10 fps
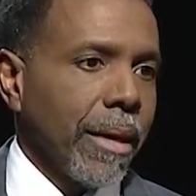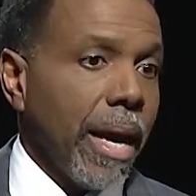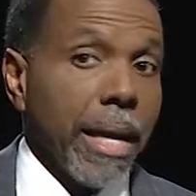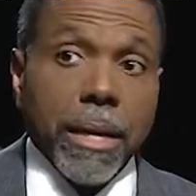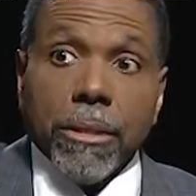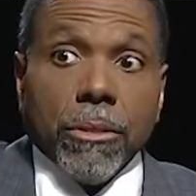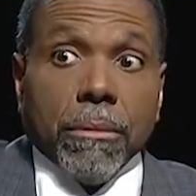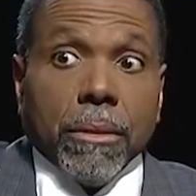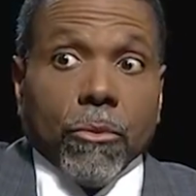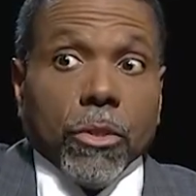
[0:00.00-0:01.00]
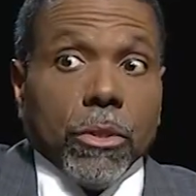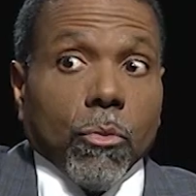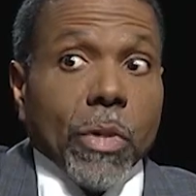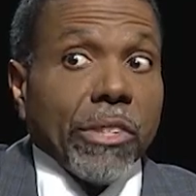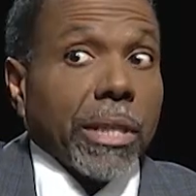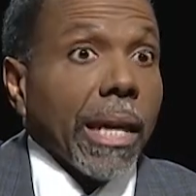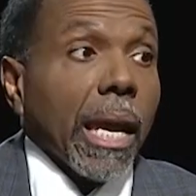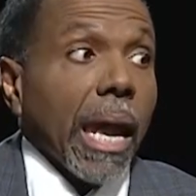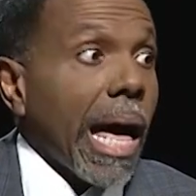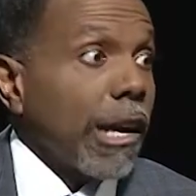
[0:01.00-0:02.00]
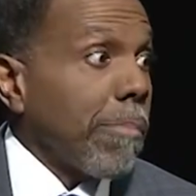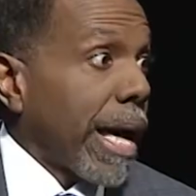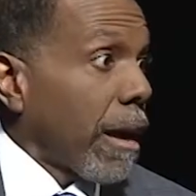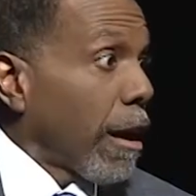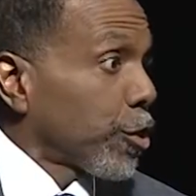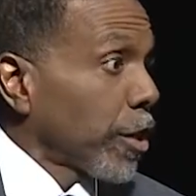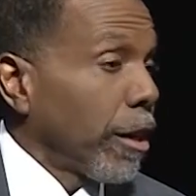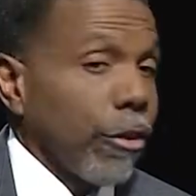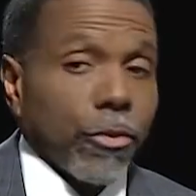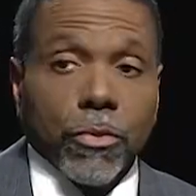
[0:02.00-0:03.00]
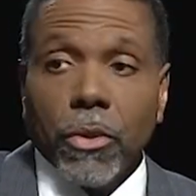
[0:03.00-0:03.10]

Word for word: And we tell a lot about ourselves